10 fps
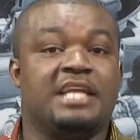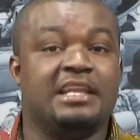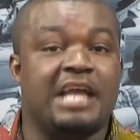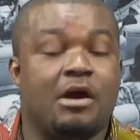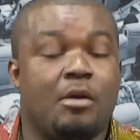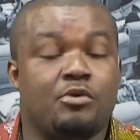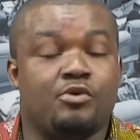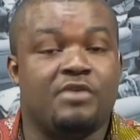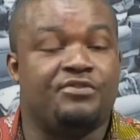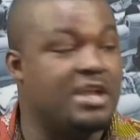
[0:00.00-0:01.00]
den na o
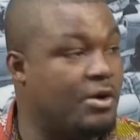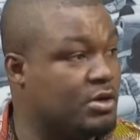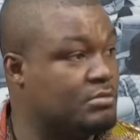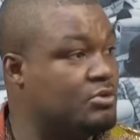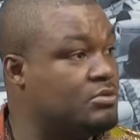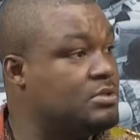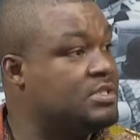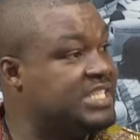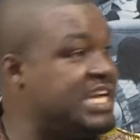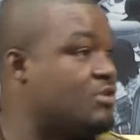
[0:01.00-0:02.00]
mo refi ye horom
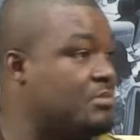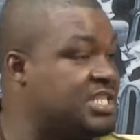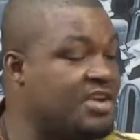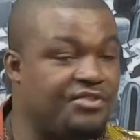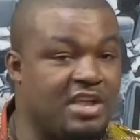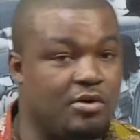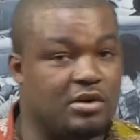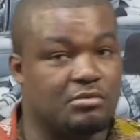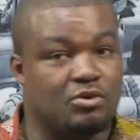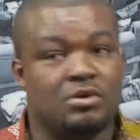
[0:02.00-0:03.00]
den na o mo je fi ye
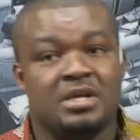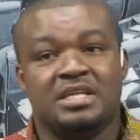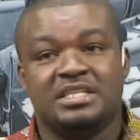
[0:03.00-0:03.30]
horom